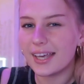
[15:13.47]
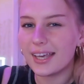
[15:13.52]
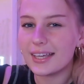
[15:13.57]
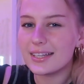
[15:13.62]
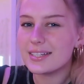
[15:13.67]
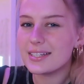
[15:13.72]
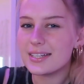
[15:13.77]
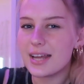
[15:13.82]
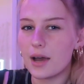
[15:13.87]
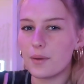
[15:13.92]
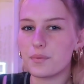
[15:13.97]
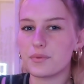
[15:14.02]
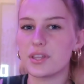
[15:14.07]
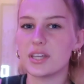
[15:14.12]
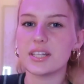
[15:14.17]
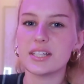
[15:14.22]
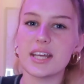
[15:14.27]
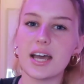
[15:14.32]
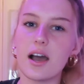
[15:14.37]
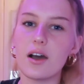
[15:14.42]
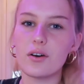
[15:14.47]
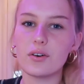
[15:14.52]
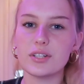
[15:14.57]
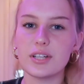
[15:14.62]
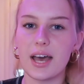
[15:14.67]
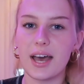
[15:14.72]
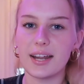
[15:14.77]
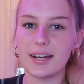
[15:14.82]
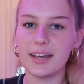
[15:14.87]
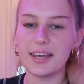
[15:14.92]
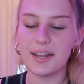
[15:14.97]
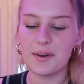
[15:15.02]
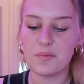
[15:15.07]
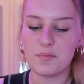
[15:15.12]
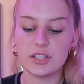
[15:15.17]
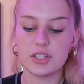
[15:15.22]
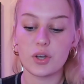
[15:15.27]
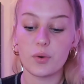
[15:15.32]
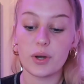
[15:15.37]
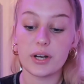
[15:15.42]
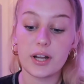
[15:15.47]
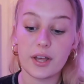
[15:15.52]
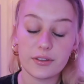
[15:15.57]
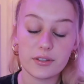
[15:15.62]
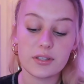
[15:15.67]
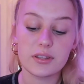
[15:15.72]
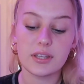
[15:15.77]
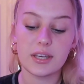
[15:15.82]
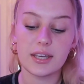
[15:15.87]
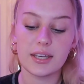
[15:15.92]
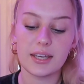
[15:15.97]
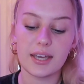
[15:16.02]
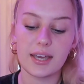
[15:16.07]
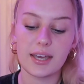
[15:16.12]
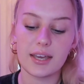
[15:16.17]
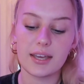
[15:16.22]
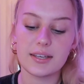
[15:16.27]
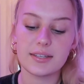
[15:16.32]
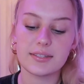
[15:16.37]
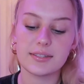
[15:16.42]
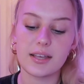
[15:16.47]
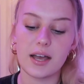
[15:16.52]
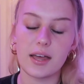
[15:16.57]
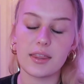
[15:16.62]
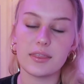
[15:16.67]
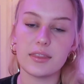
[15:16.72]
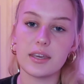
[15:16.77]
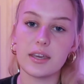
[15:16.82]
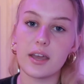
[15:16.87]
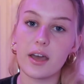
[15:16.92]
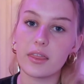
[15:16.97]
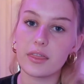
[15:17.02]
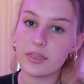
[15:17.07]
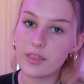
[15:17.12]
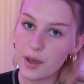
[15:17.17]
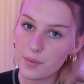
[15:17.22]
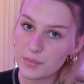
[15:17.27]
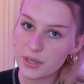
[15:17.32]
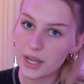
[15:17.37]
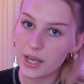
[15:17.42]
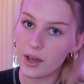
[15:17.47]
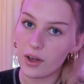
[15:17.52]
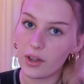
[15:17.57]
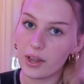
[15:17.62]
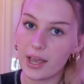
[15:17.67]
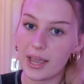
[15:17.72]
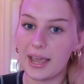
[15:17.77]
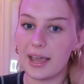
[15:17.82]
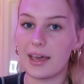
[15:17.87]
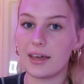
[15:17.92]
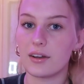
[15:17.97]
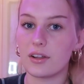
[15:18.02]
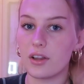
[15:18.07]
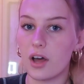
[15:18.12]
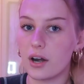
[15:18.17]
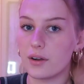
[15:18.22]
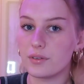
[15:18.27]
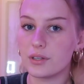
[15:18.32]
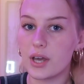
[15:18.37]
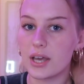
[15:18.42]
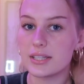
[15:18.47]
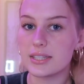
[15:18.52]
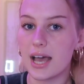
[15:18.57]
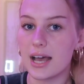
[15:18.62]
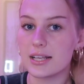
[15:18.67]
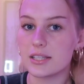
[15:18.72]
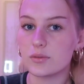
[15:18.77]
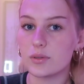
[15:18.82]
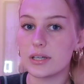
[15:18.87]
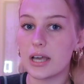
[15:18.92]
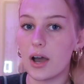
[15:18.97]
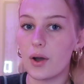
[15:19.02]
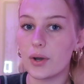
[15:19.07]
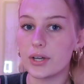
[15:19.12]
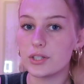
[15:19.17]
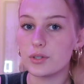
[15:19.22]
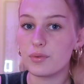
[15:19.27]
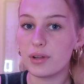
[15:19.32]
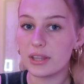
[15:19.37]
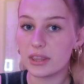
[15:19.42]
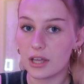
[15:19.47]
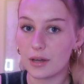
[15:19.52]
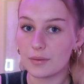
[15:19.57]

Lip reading: in depth into how to edit. So another thing is the thumbnail, and a lot of you guys ask me how I do my